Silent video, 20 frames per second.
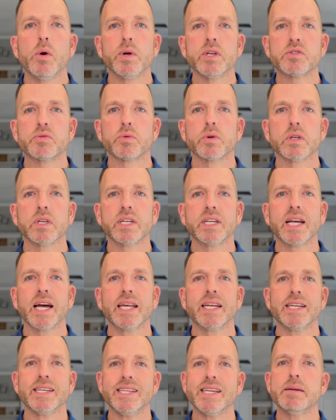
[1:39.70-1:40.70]
it's really
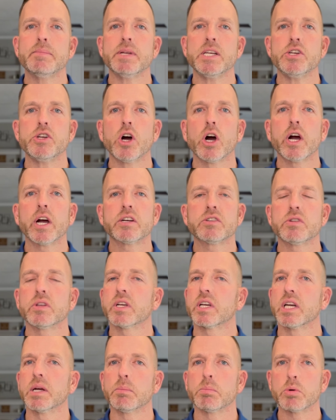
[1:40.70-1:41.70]
kind of dim and dark, so
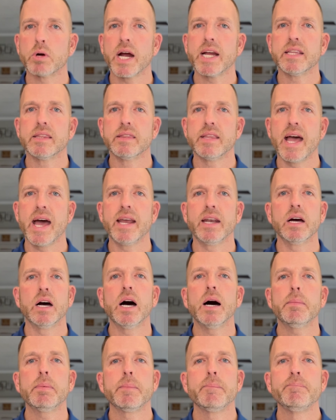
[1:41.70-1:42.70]
they're going to brighten that
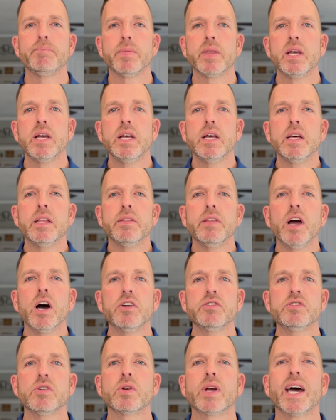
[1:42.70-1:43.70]
up. They
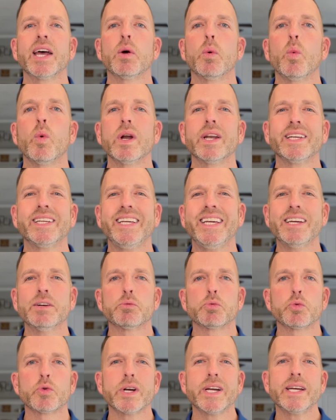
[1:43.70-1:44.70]
also kind of want to get
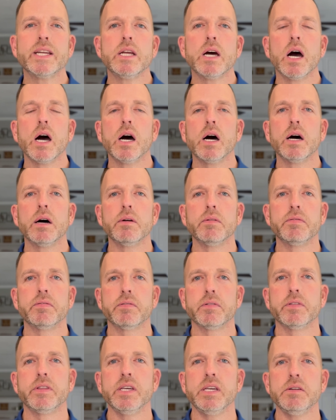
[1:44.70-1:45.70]
rid of
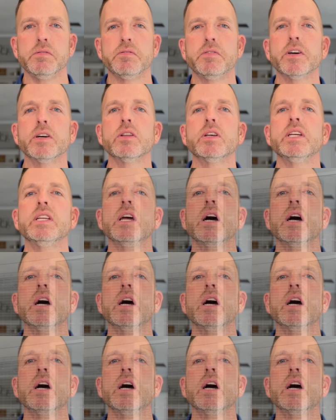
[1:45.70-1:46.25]
the feeling